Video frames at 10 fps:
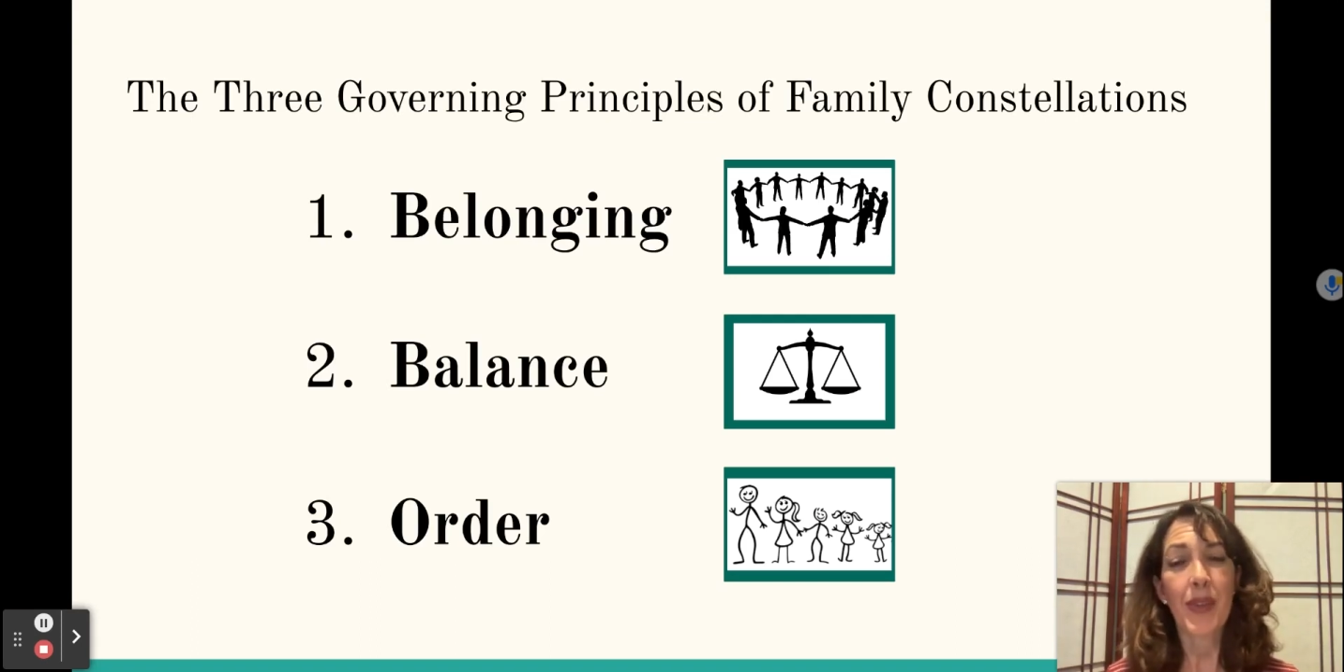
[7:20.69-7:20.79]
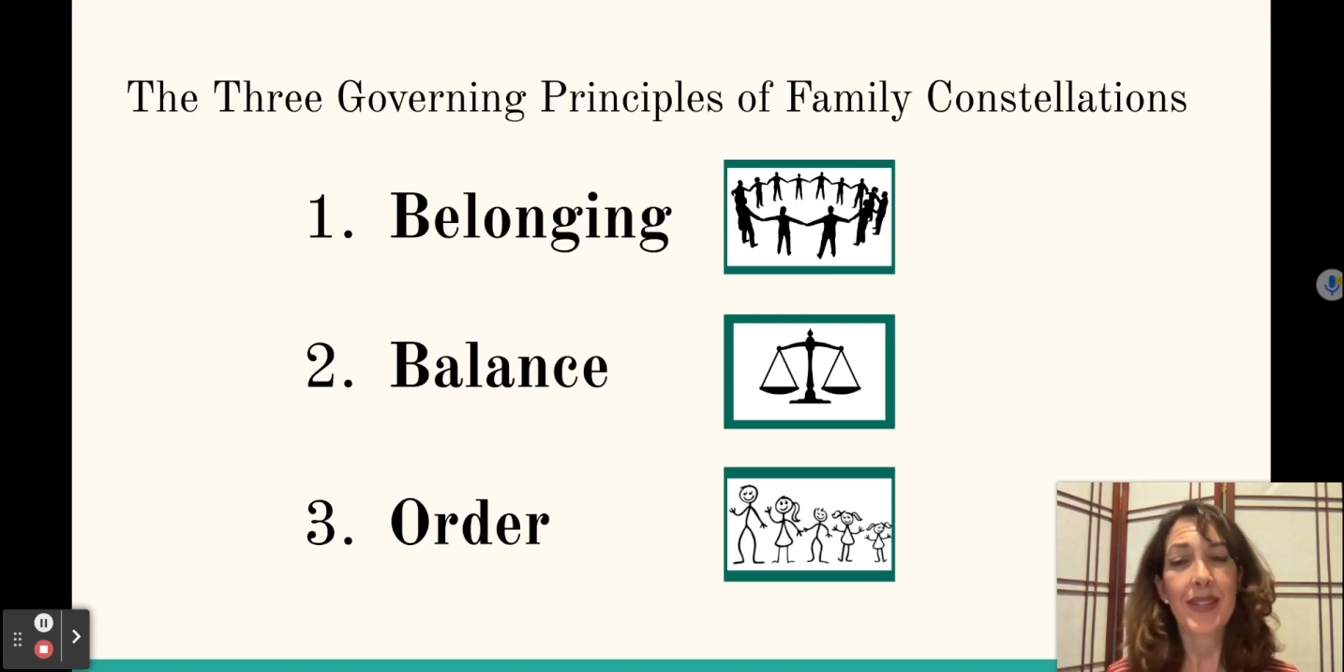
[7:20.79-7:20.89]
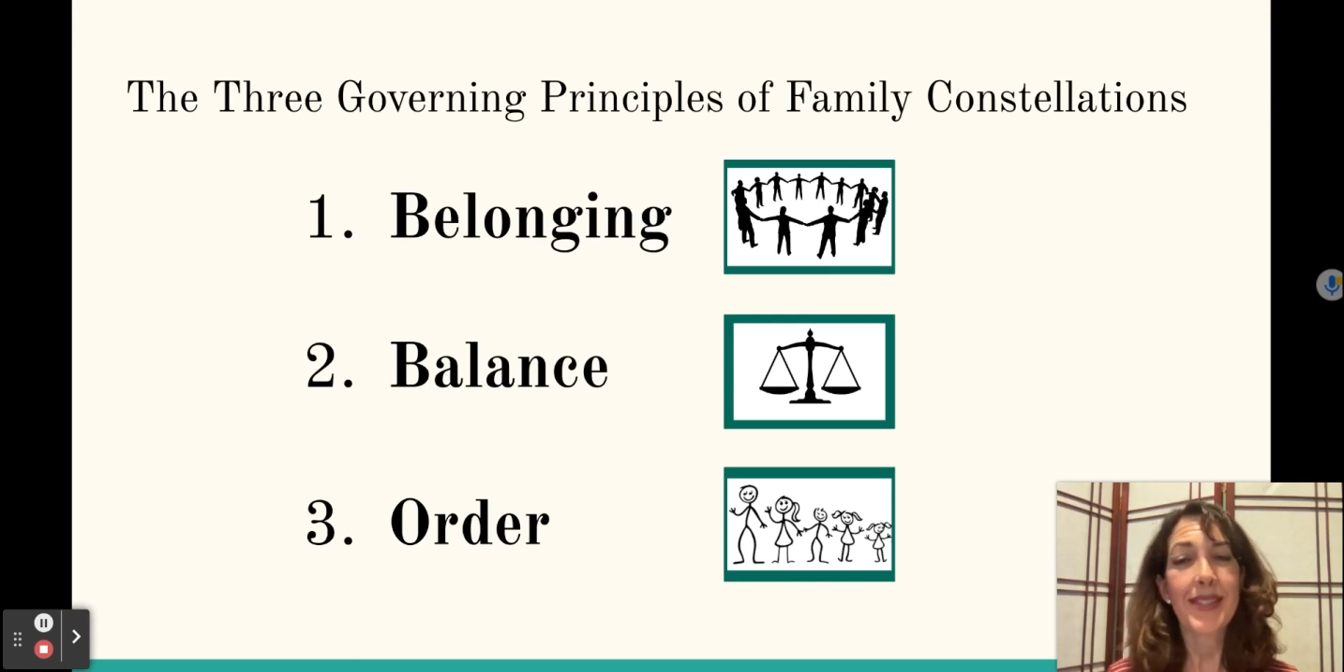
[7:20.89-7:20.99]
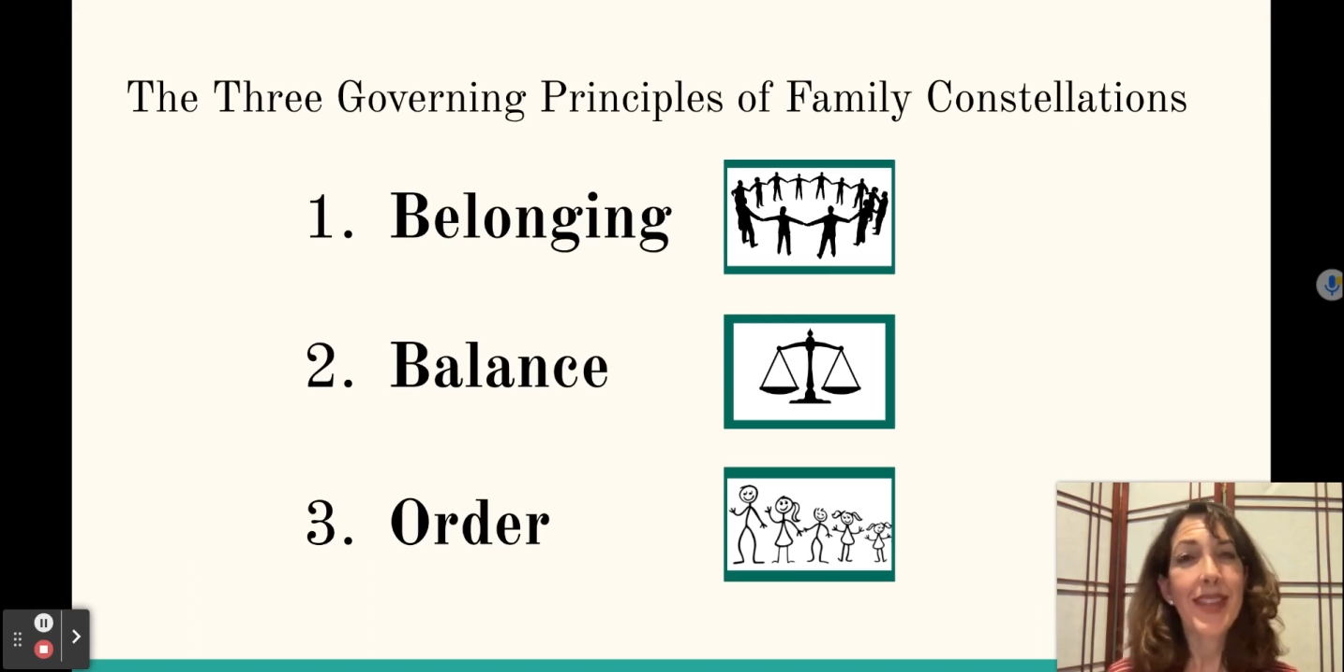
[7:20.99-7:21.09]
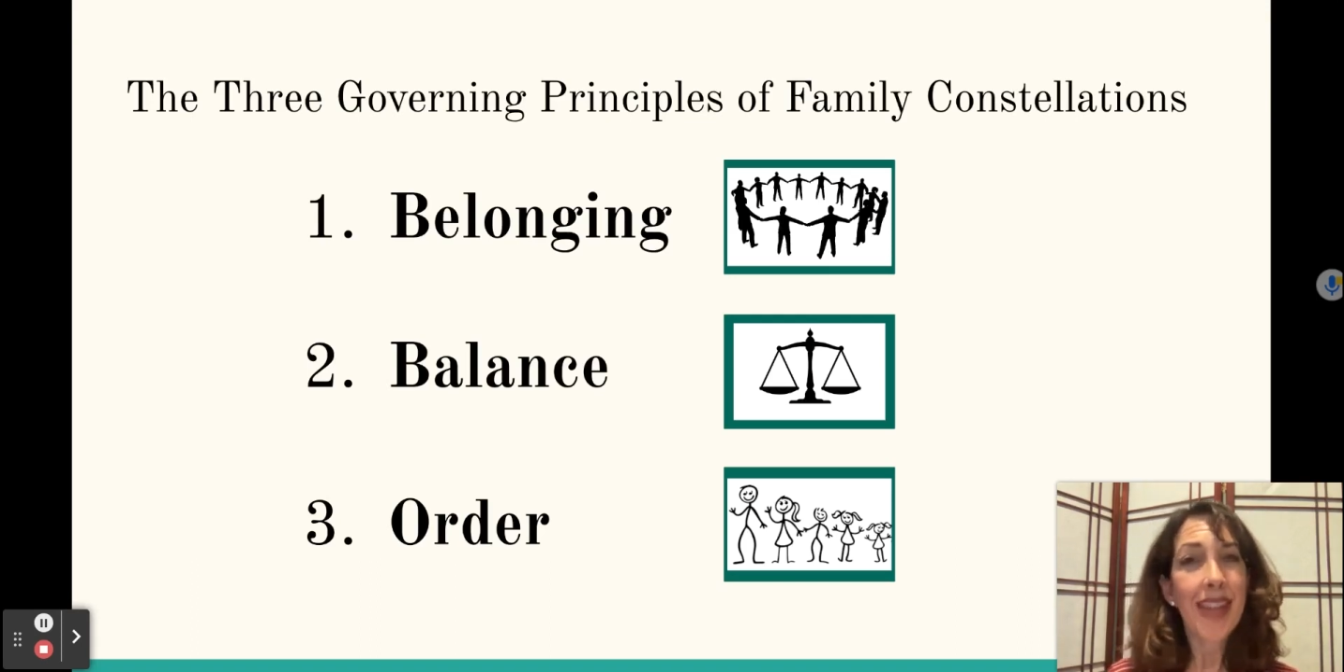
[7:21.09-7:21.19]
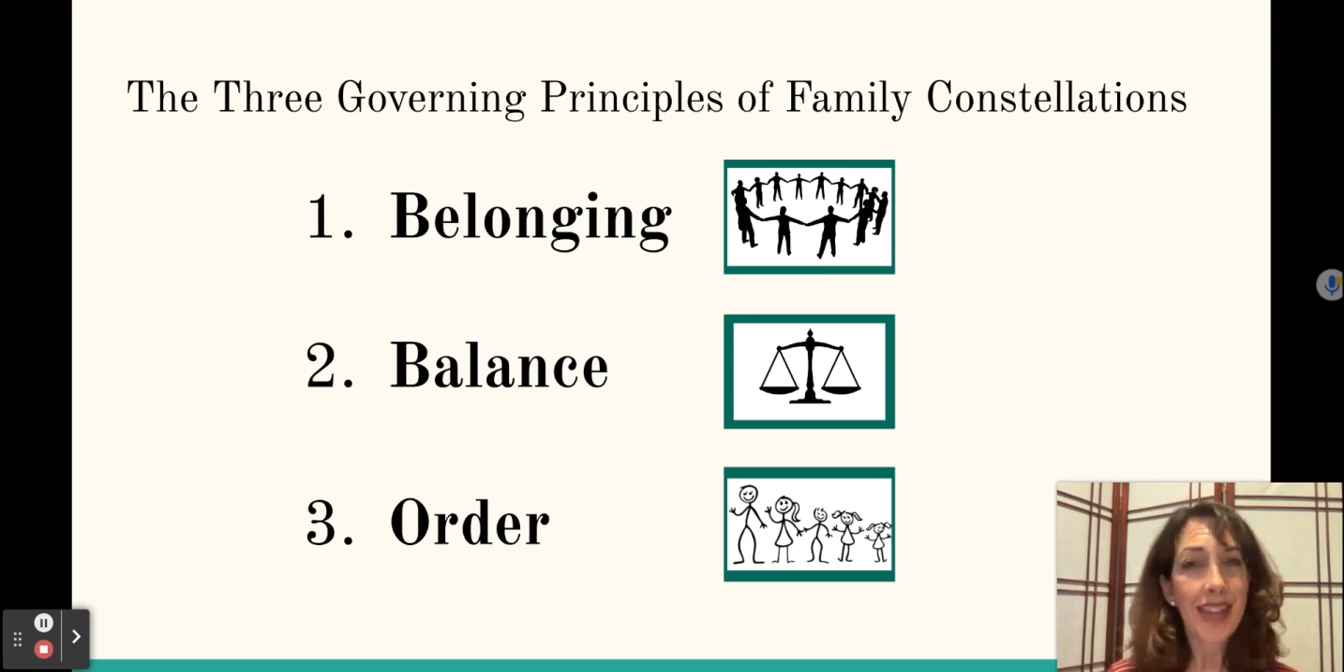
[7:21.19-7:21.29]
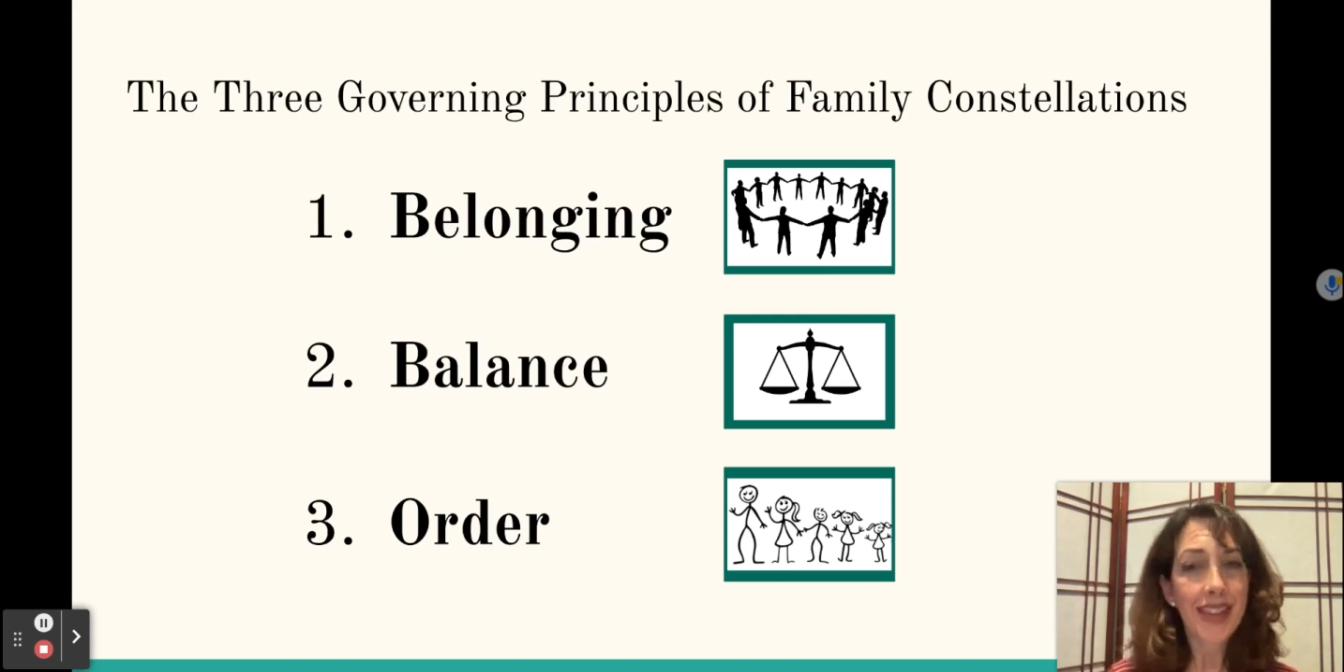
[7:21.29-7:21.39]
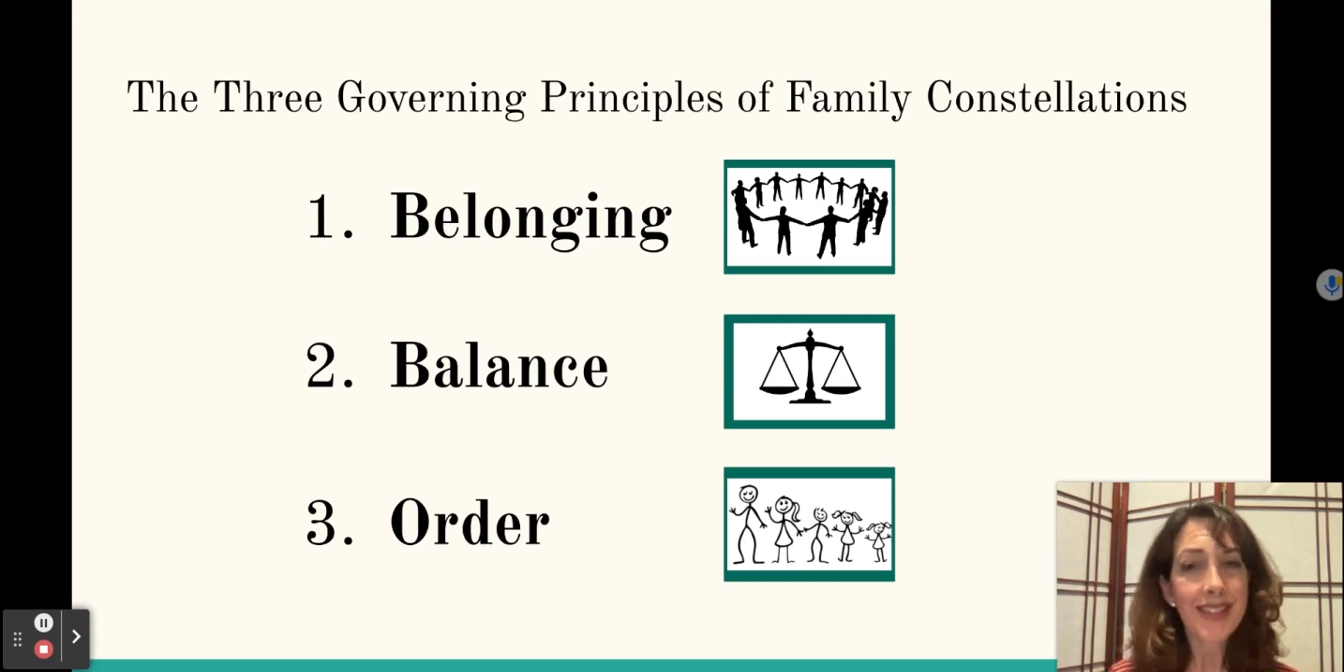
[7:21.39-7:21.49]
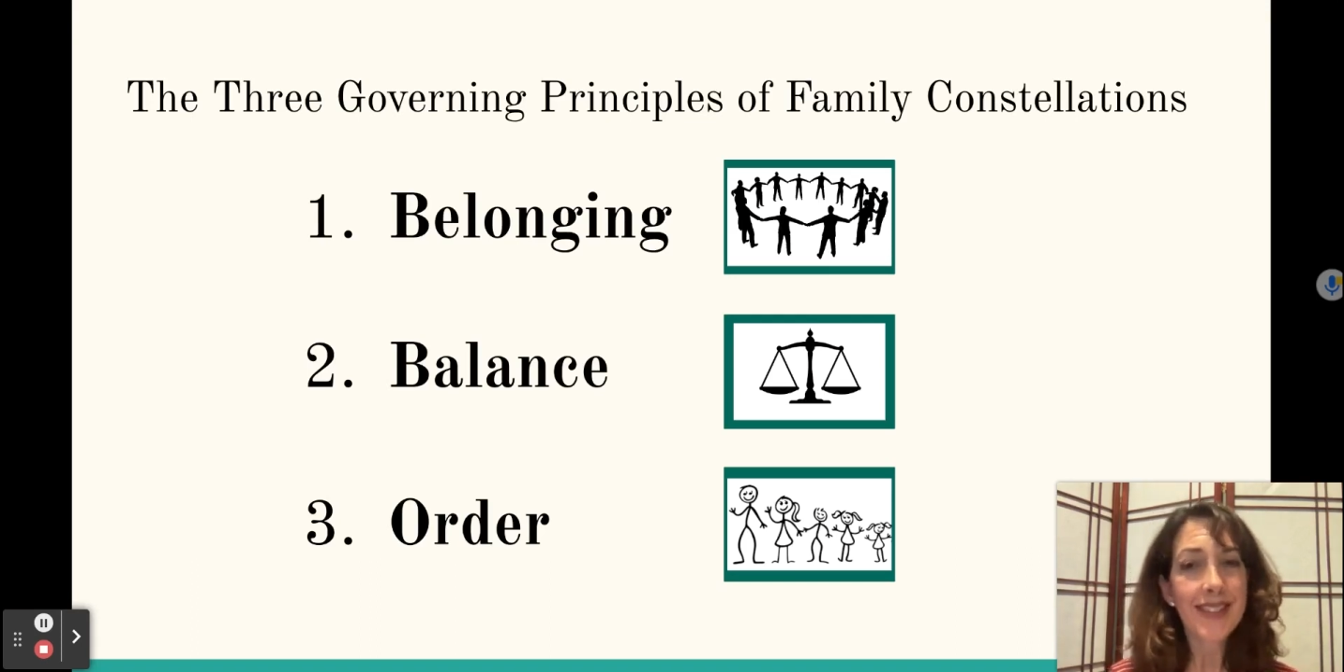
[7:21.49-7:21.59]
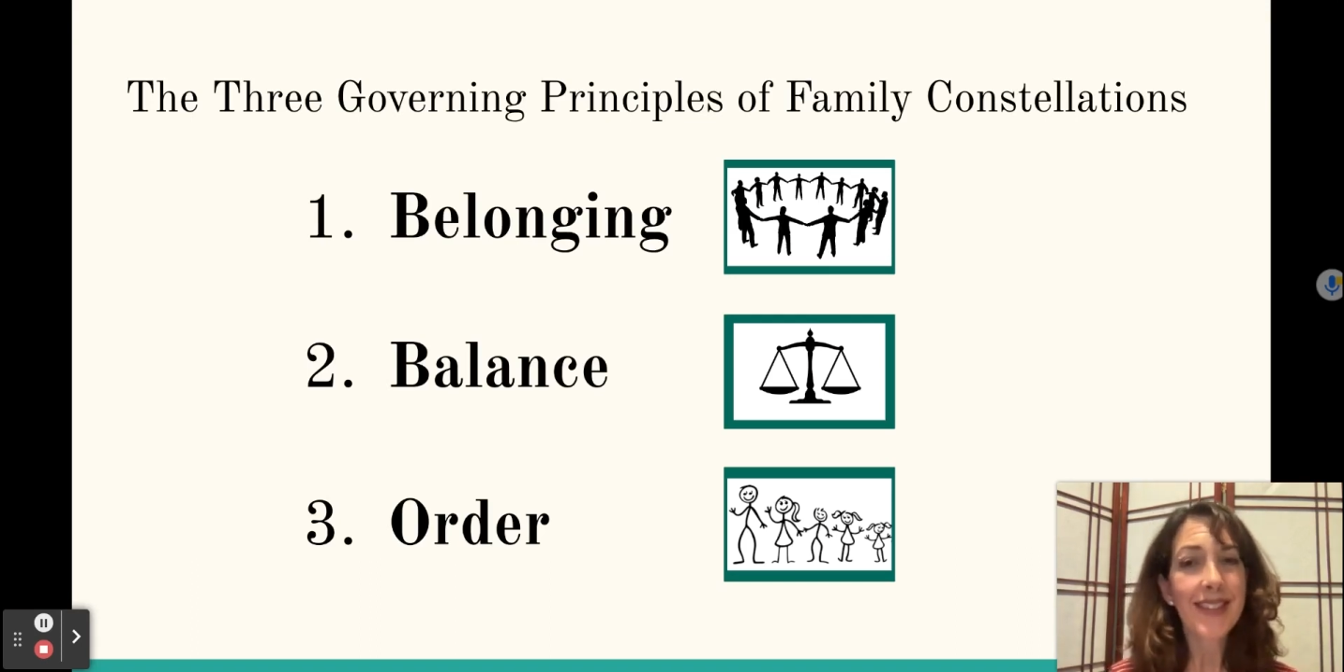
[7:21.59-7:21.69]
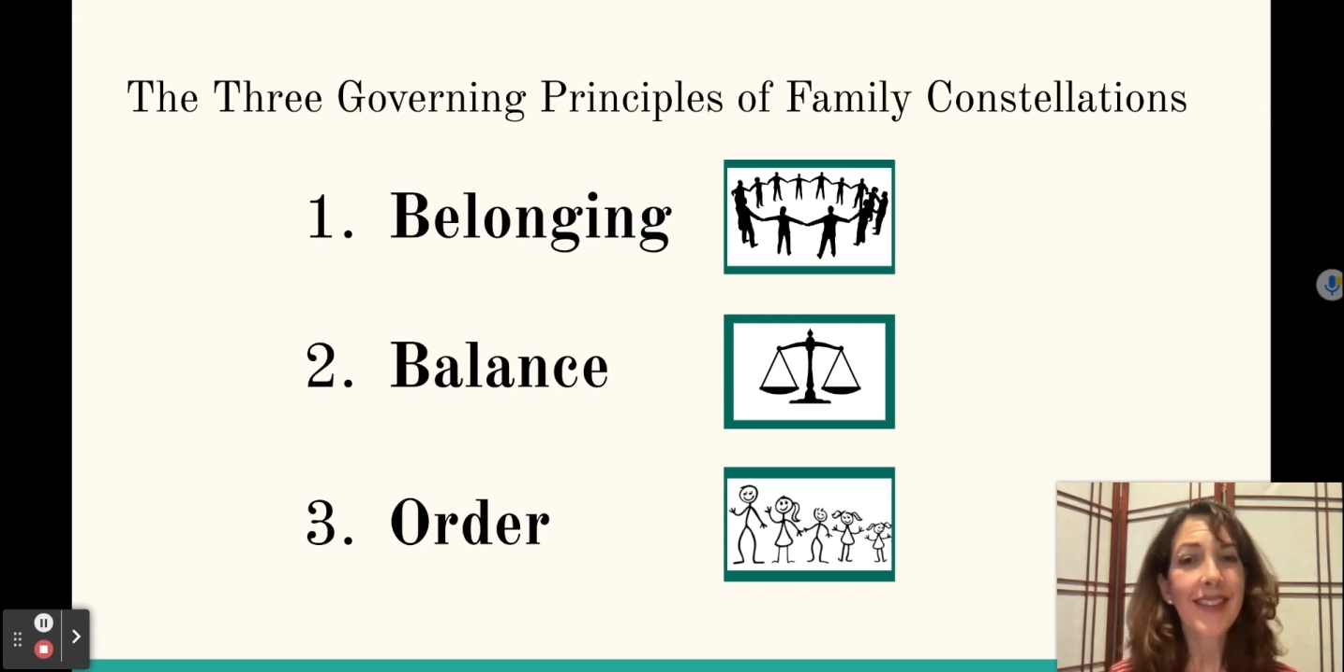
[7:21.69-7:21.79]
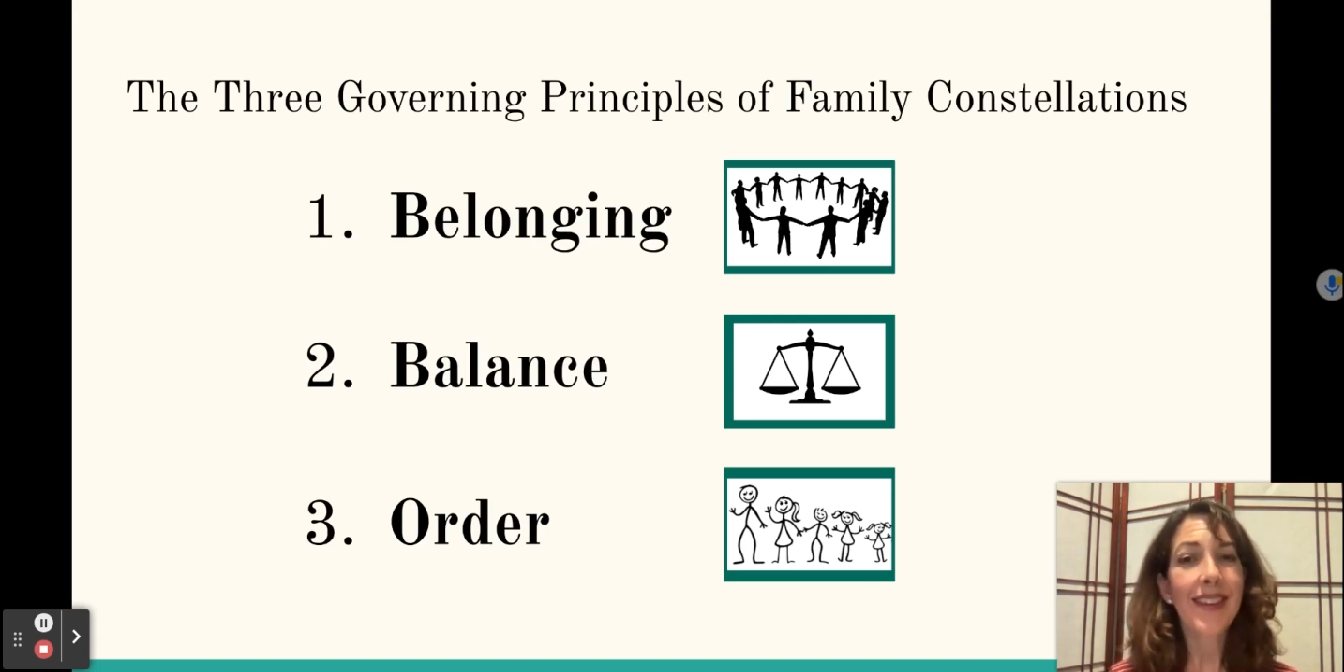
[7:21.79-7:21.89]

than takes